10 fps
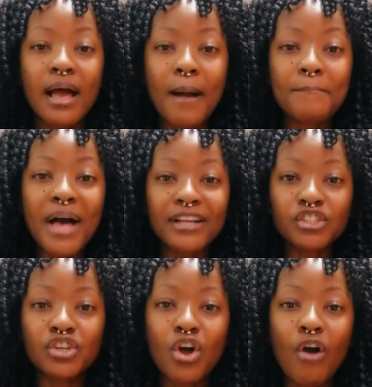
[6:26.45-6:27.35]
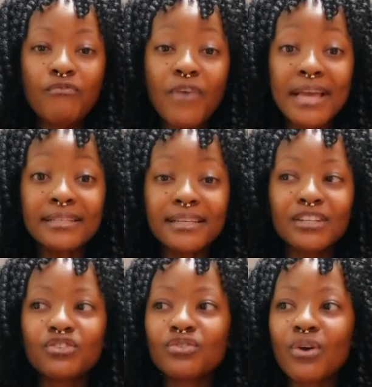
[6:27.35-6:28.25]
a punch, offend.
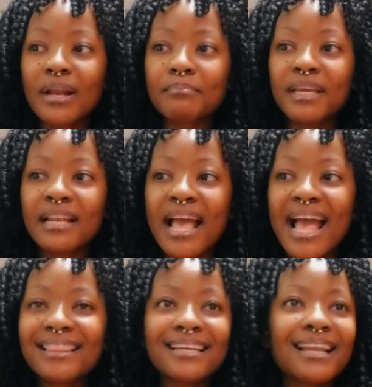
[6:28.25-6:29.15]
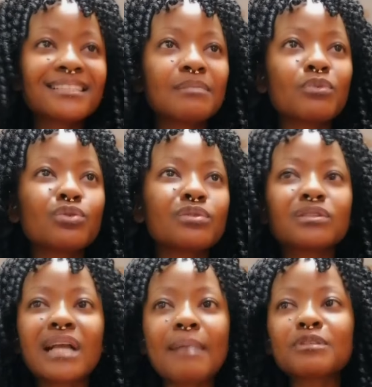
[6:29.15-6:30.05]
Do you know what I mean? And then next thing, Moto
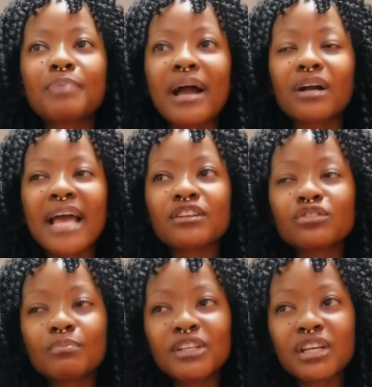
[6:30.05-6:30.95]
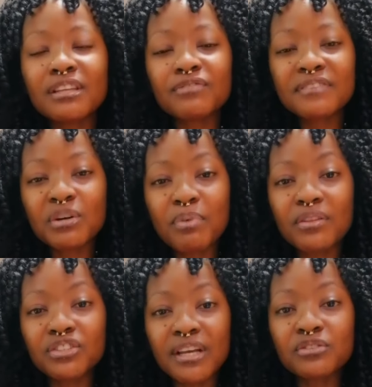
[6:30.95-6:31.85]
comes back, and not so much, they've never
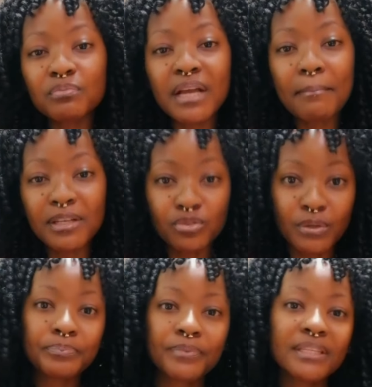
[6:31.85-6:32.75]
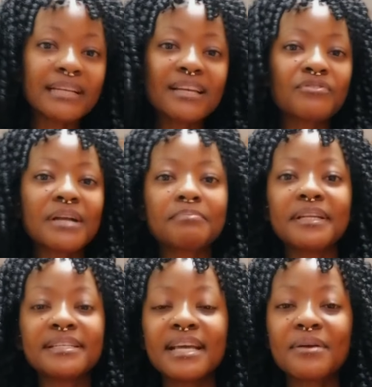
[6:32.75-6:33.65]
apologized to me, Gamanzui. They've never
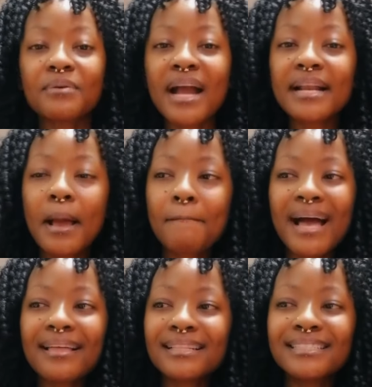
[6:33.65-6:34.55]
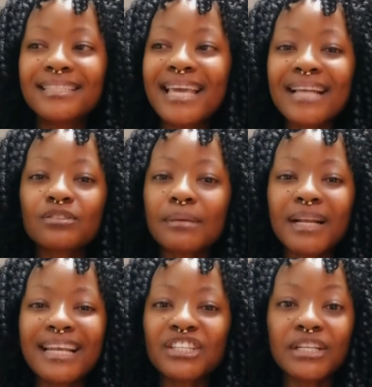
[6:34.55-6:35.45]
admitted, right?
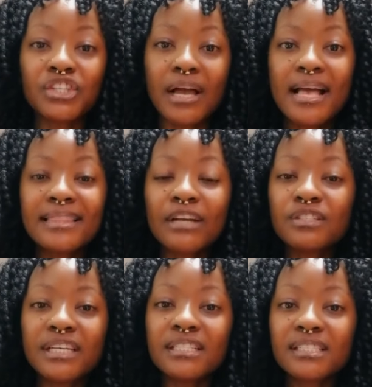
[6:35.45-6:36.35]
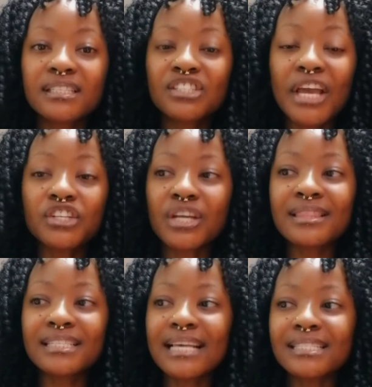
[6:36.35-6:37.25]
Their deeds change in
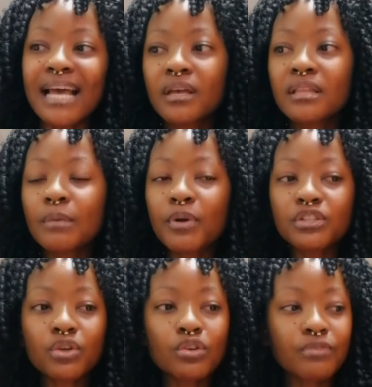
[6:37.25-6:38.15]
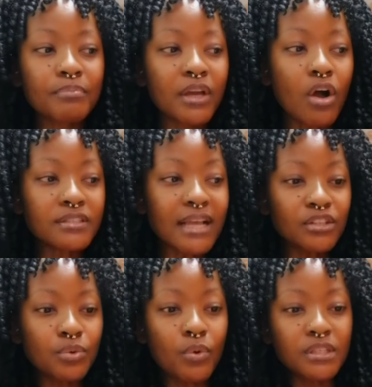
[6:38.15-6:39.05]
the sense that the person goes from being hostile
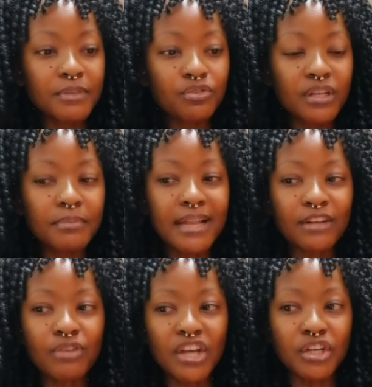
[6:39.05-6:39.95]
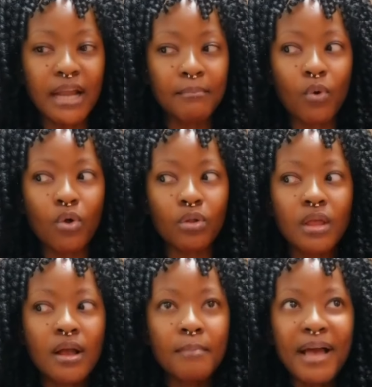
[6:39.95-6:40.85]
towards me, treating me like trash, and I'm all
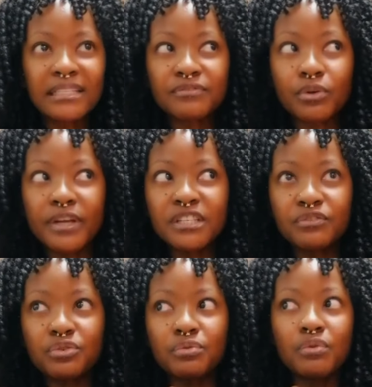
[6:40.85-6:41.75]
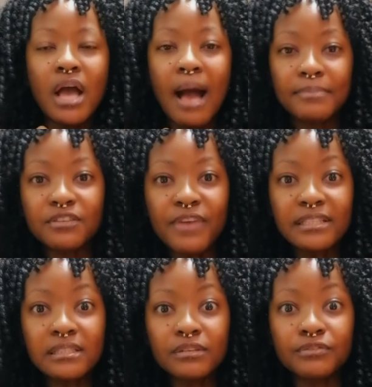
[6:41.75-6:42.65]
passive aggressive to am um,
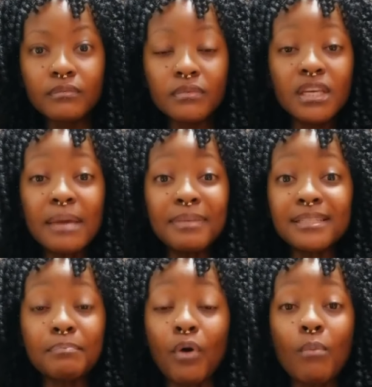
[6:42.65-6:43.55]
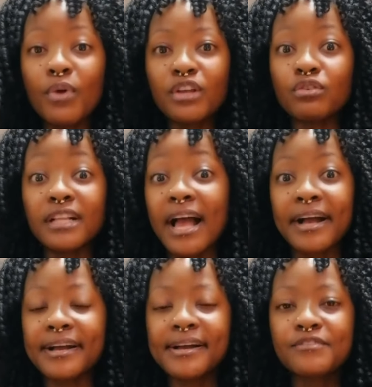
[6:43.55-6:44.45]
defensive
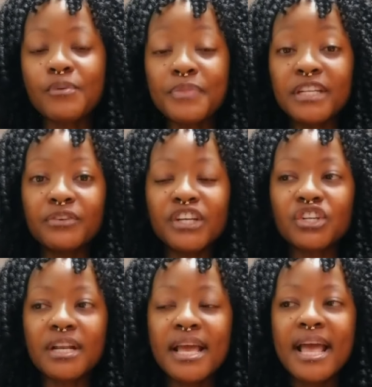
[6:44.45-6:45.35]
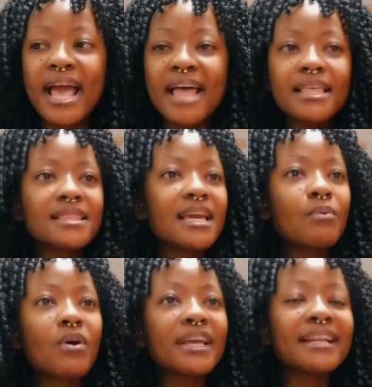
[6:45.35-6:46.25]
from their direction and then they
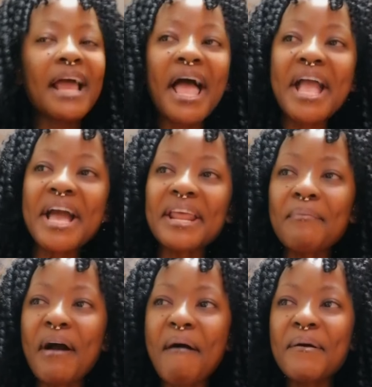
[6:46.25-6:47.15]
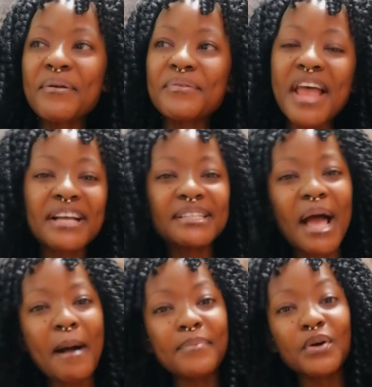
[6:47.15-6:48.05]
walk in hi karabo how are you
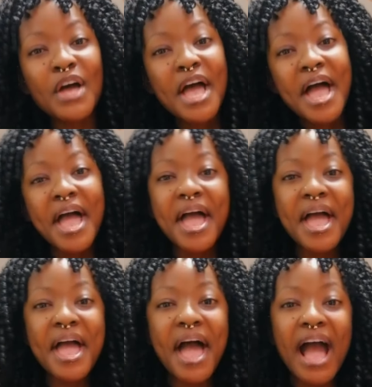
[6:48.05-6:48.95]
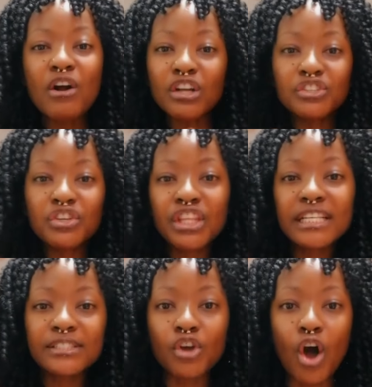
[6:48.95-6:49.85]
nashapo eh i got you
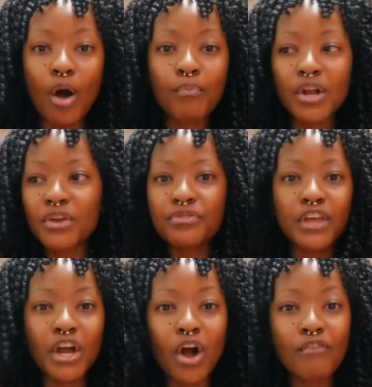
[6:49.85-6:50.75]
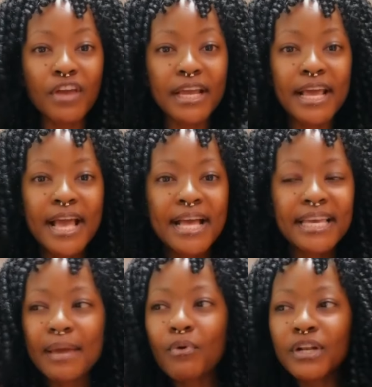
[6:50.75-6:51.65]
this top what do you think of it
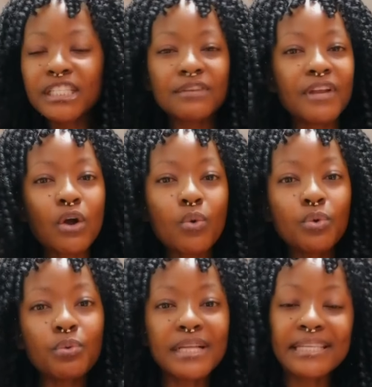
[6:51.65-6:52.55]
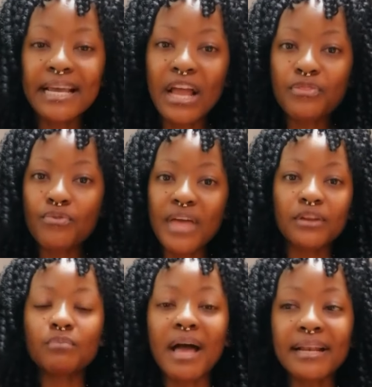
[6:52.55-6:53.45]
ke bone nje fela ko woolworths and i thought
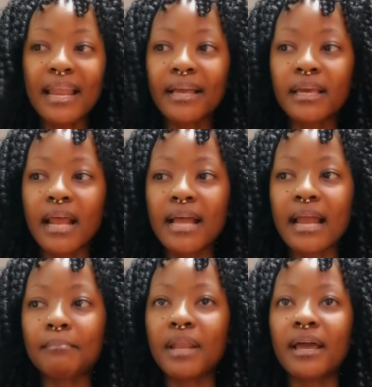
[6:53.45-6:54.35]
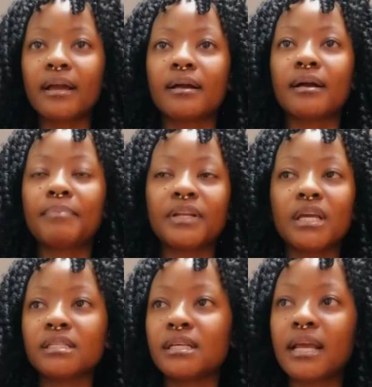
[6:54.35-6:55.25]
that you might like it and i'm like but
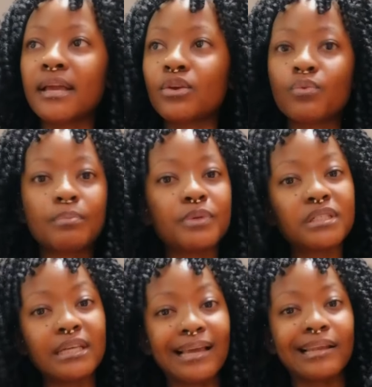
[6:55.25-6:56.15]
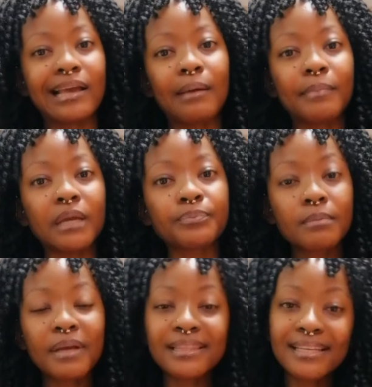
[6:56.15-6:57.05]
yesterday you were busy yelling at me
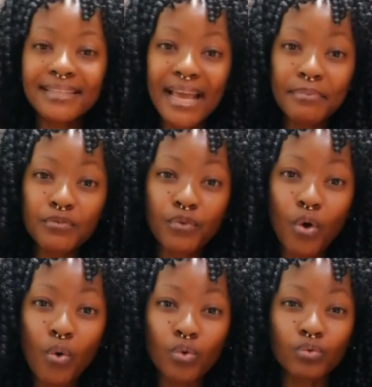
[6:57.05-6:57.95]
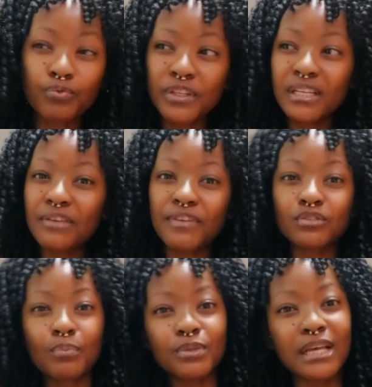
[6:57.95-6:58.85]
but the day before on
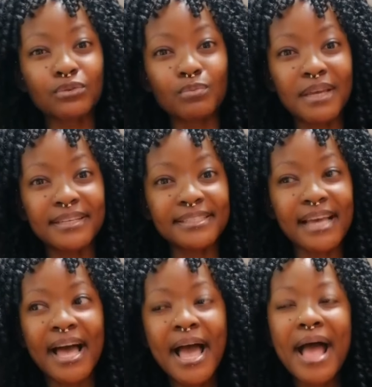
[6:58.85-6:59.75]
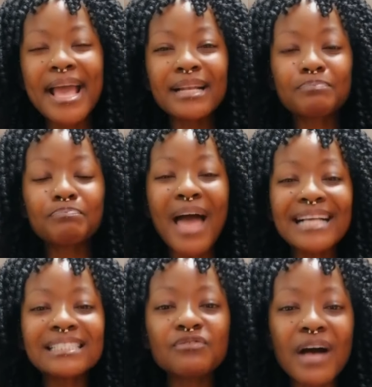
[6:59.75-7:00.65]
to it
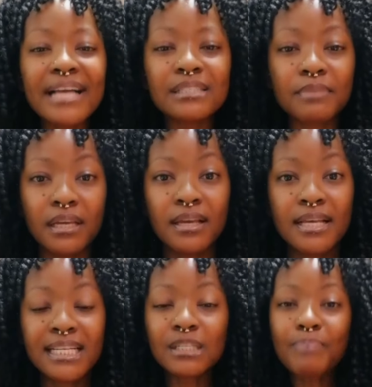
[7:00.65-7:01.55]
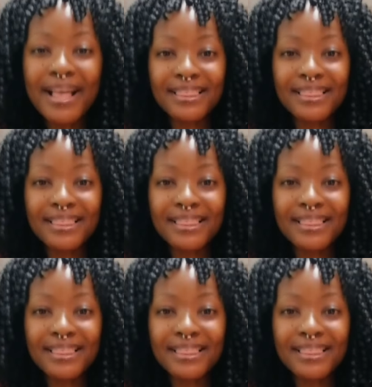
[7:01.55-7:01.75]
pacifies me despite